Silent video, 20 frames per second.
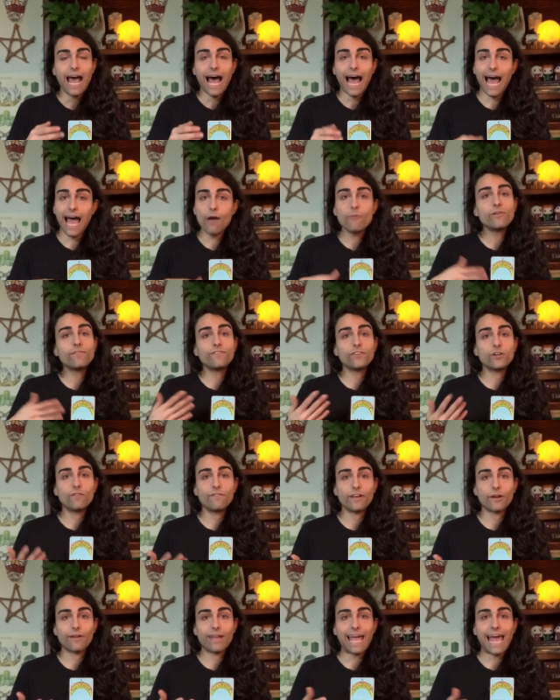I would feel
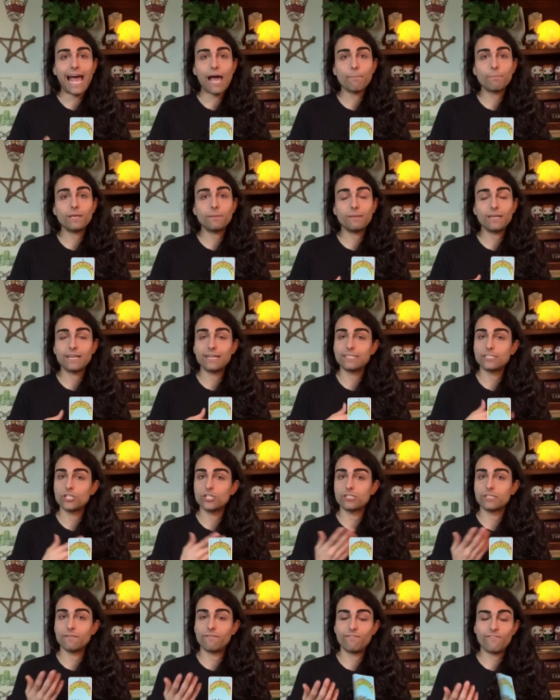very happy because
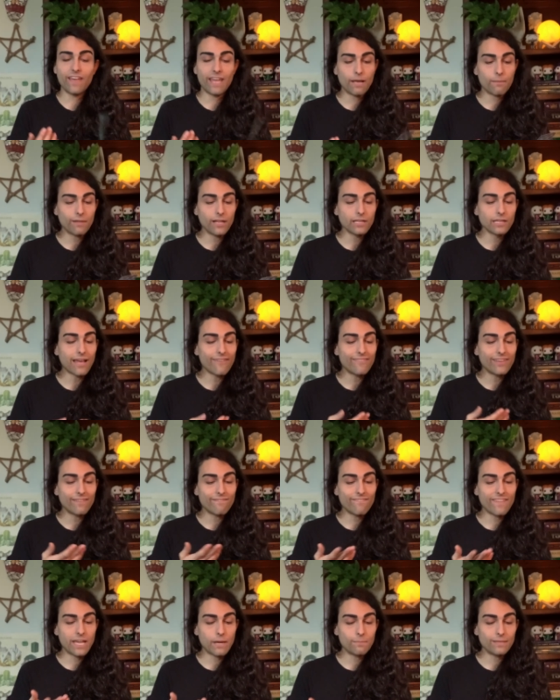there's a
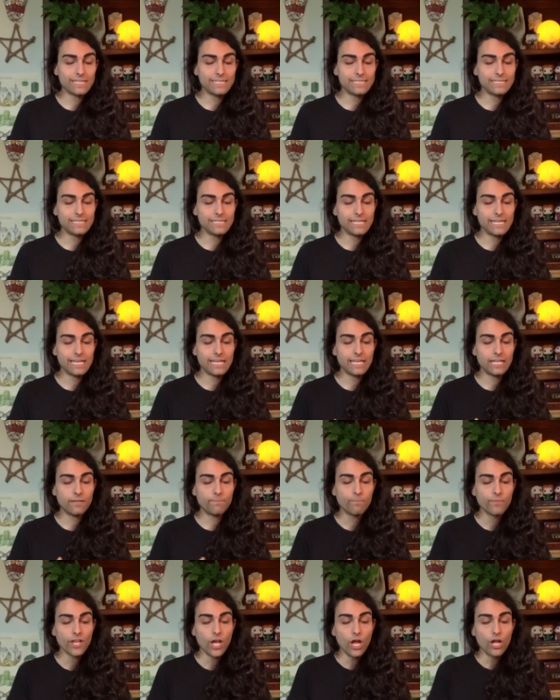loving family
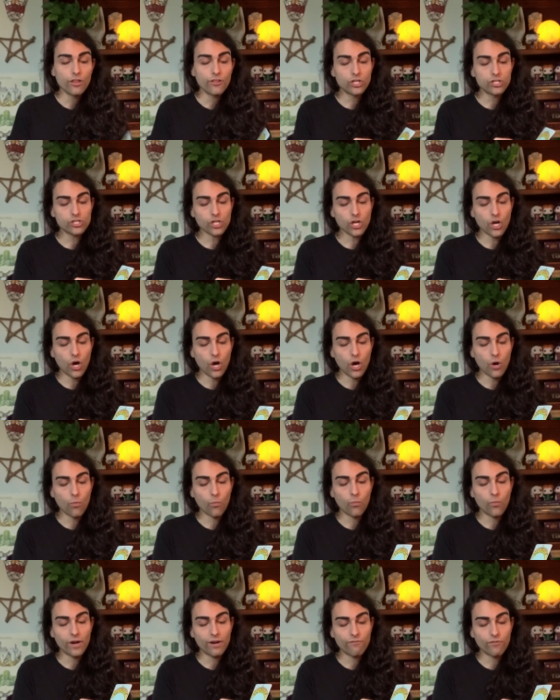scene. There's a
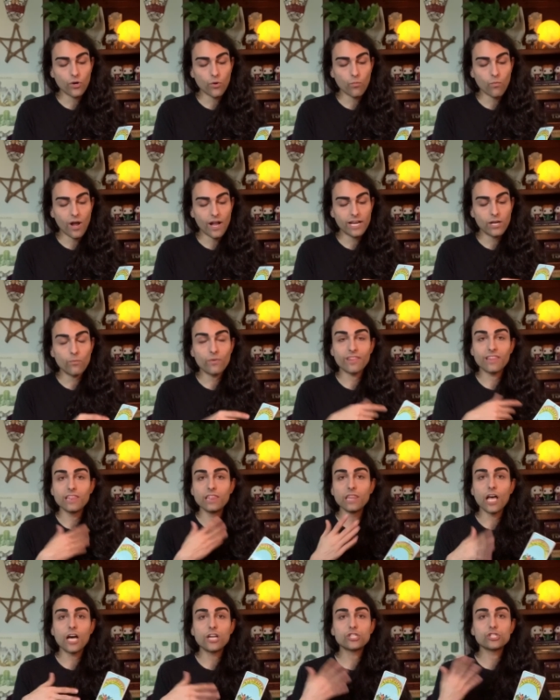river running with
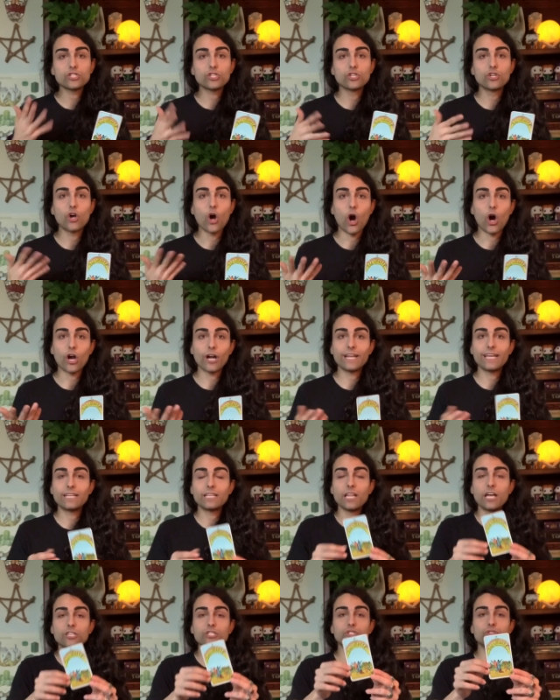lush
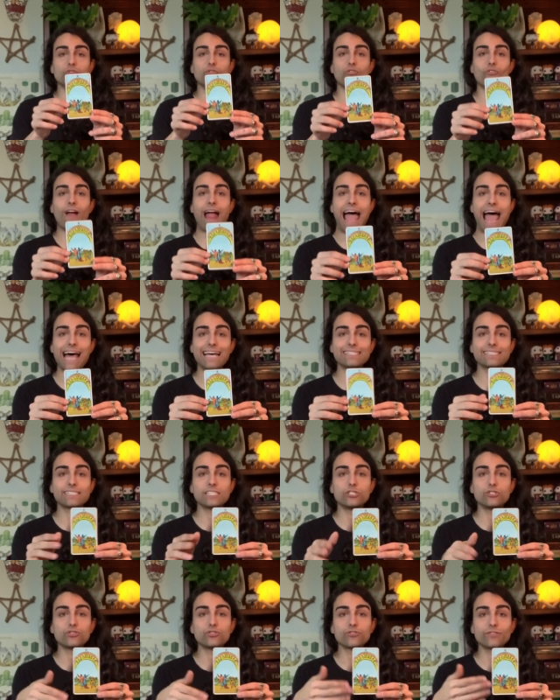garden, lush grass
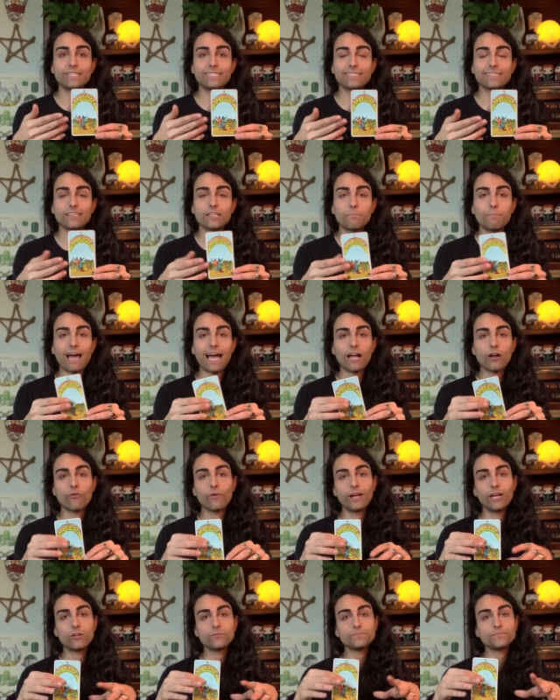and trees in the
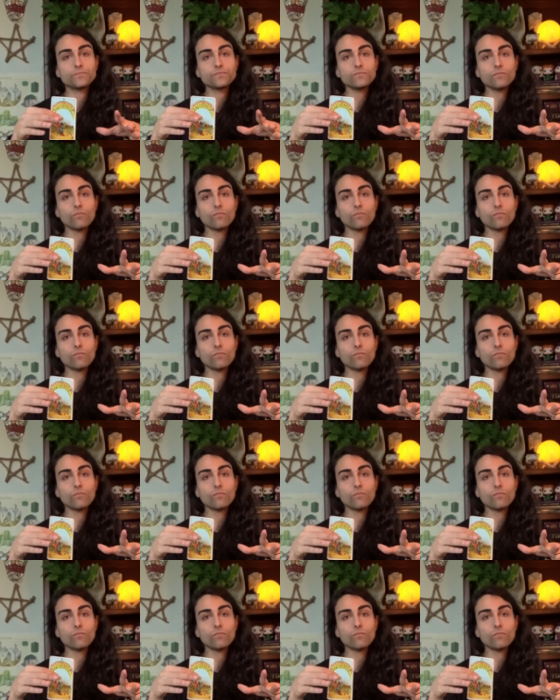background.